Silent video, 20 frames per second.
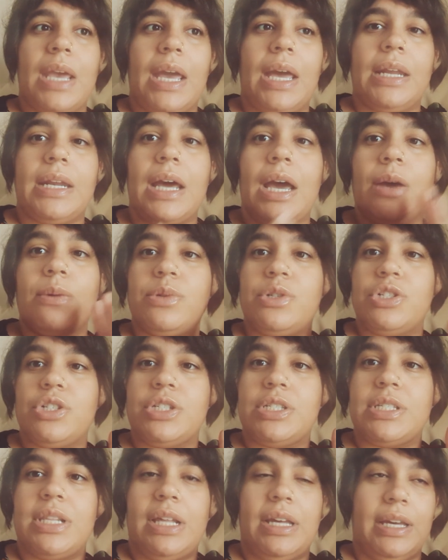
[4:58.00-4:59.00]
And I was
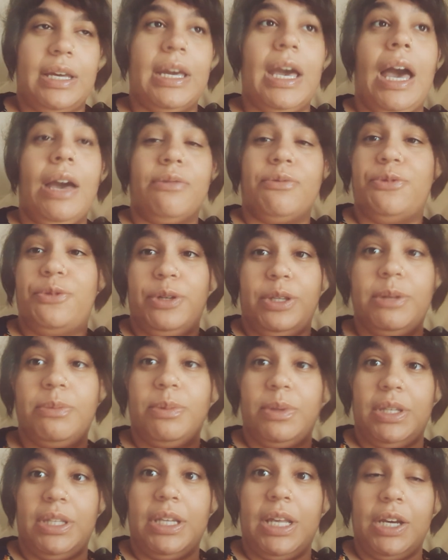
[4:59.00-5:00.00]
just like, I really,
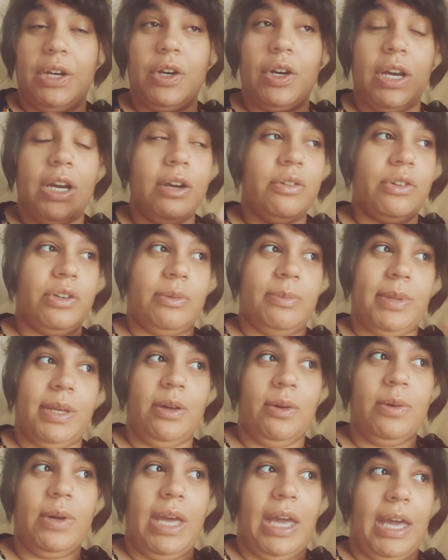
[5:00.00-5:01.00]
really like her character. I'm
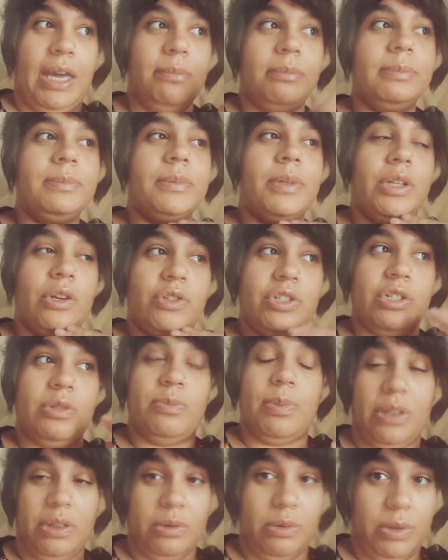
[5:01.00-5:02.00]
like, okay, you know, she's
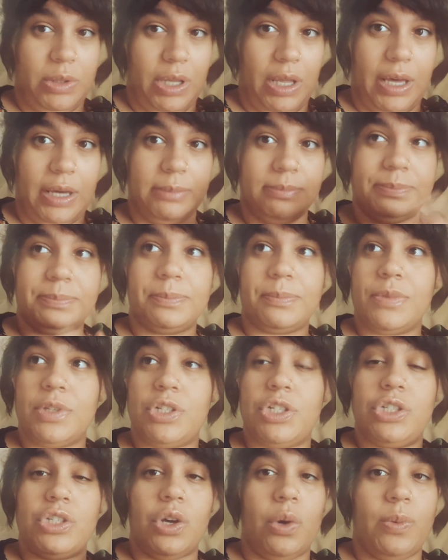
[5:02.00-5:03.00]
been through a lot.
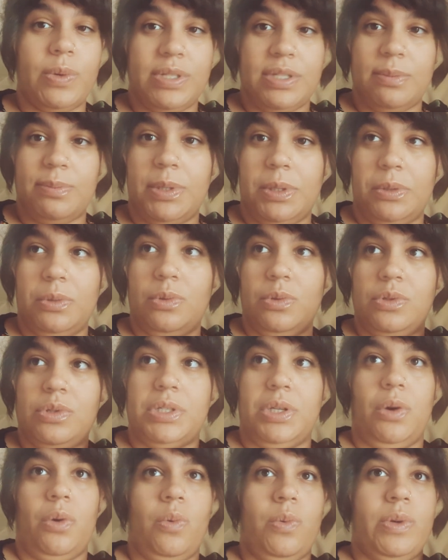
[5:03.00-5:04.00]
She's always
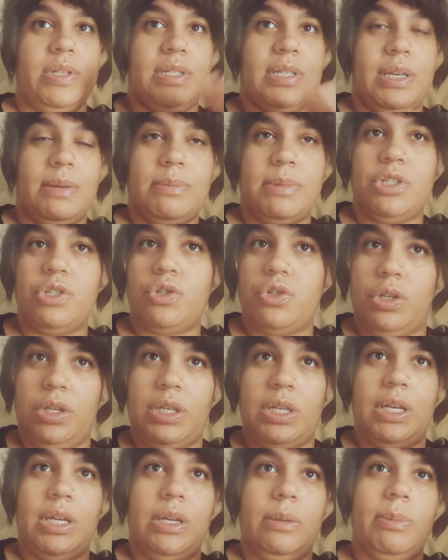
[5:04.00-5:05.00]
abused, always, like,
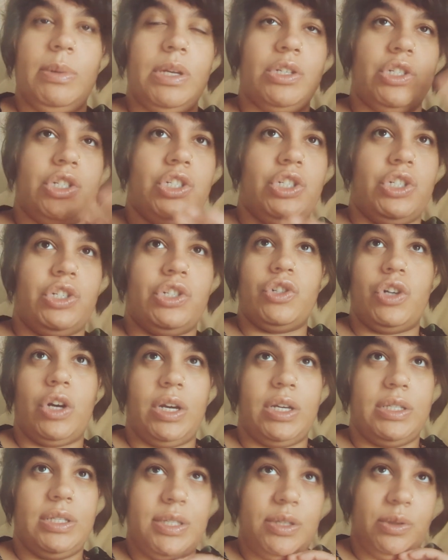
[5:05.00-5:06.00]
mistreated, because she's
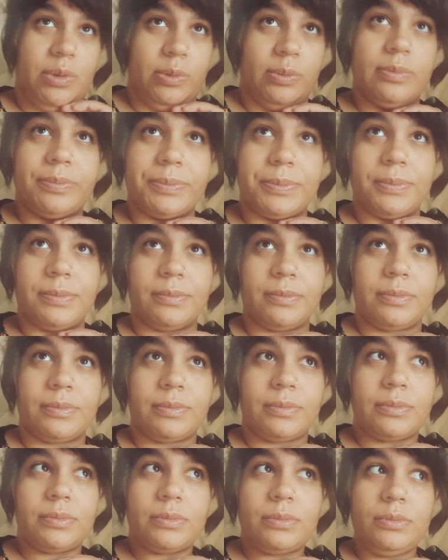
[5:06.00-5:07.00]
trying to
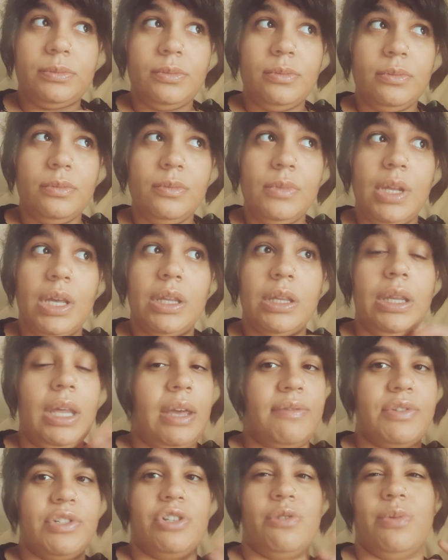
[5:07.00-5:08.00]

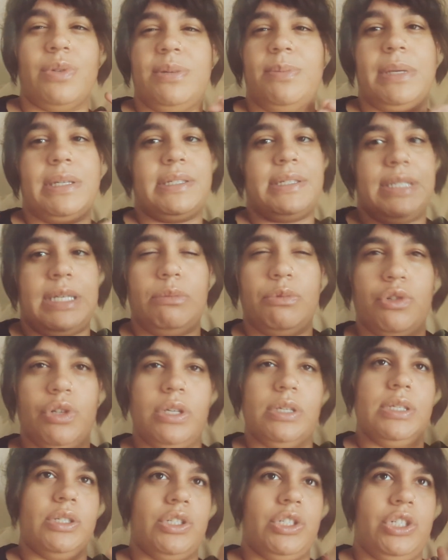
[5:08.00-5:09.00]
live, and she wants to be a
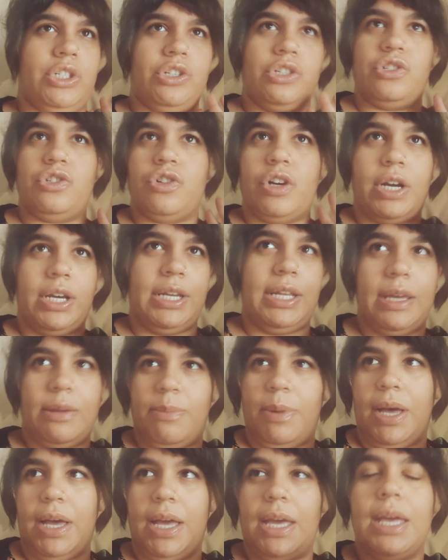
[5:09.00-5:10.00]
seamstress, and she's just trying to
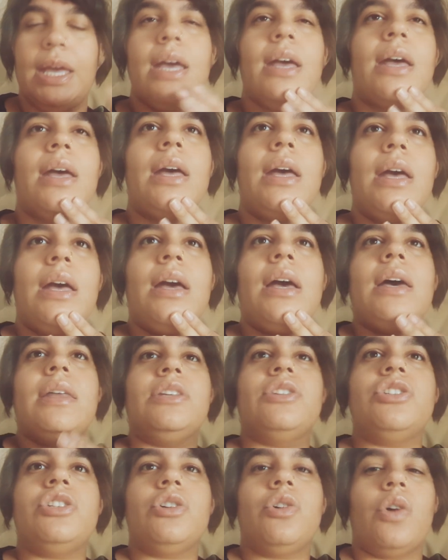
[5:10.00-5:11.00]
get by.
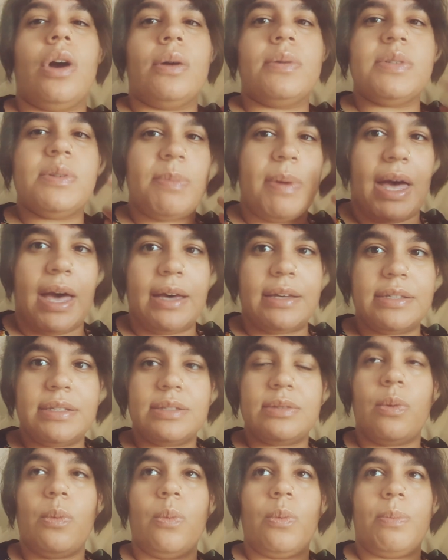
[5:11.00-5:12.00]
Then she crossed past
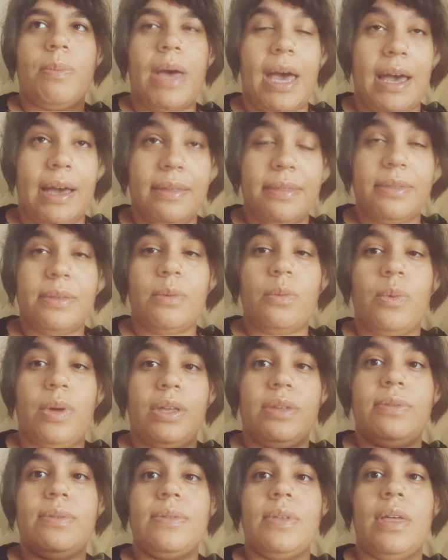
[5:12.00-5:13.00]
path
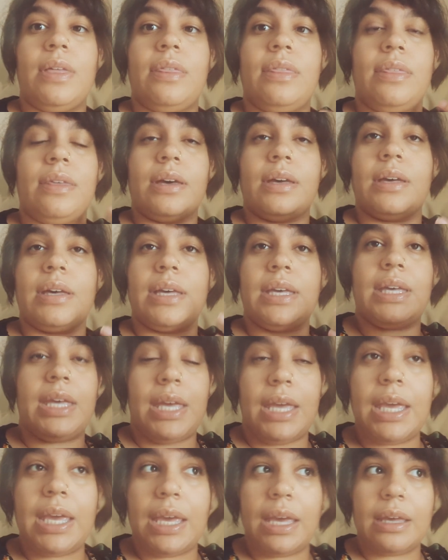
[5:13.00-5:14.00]
with the
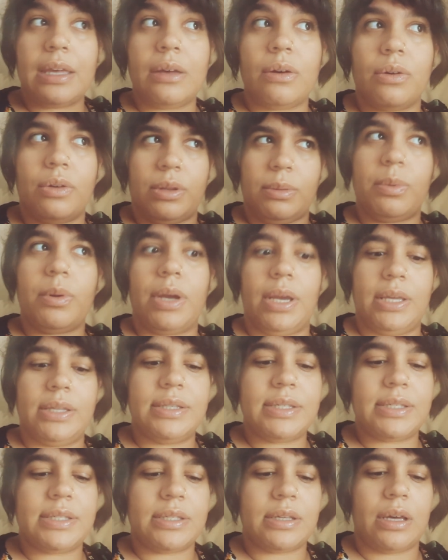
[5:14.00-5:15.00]
king, or the
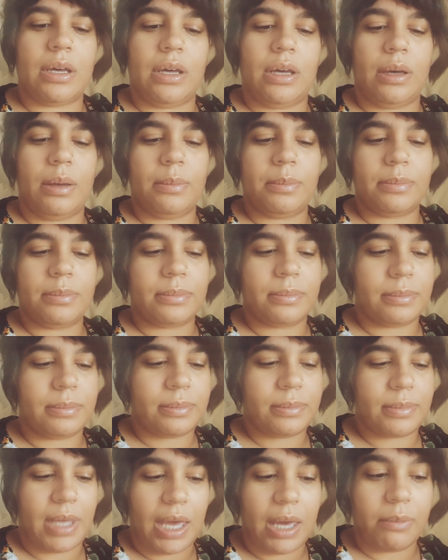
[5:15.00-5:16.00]
prince, um,
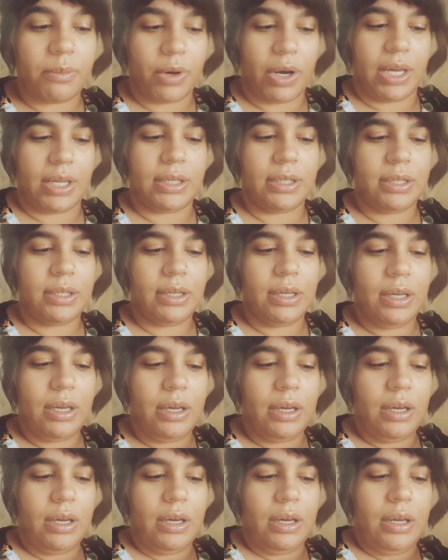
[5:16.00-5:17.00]
Kamran.
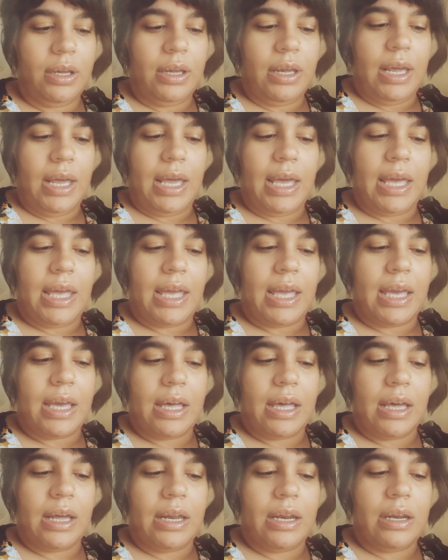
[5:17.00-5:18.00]

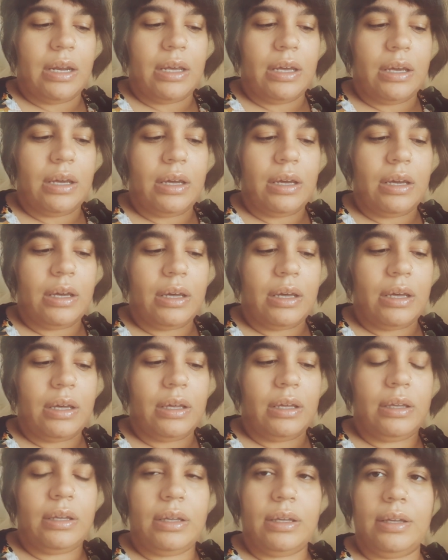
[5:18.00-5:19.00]
And,
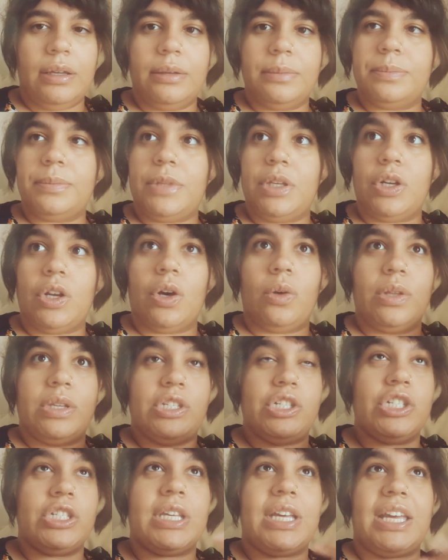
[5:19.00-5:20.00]
you know,
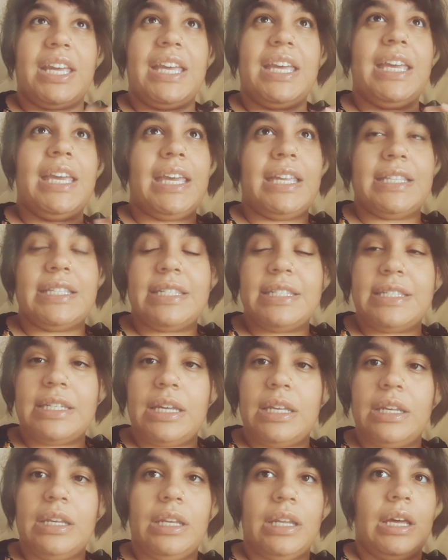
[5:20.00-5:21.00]
it's just like
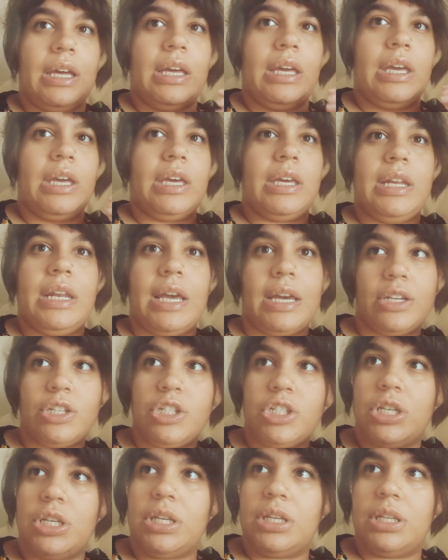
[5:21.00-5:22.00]
instant like
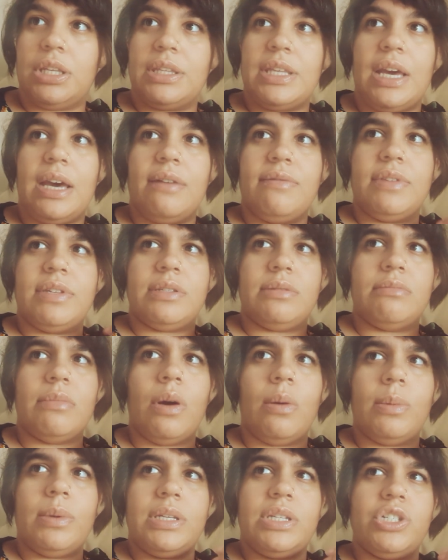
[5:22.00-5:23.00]
connection. Like they have this
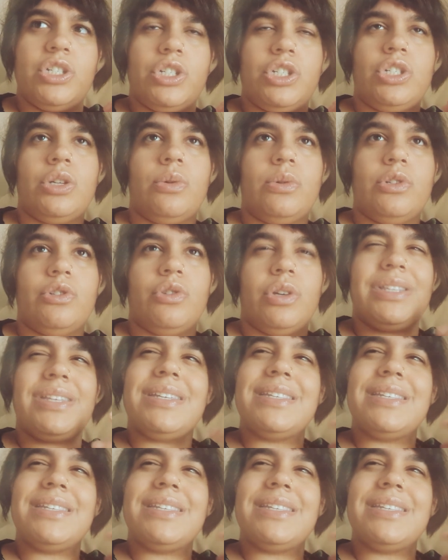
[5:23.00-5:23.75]
moment. He's just so intrigued.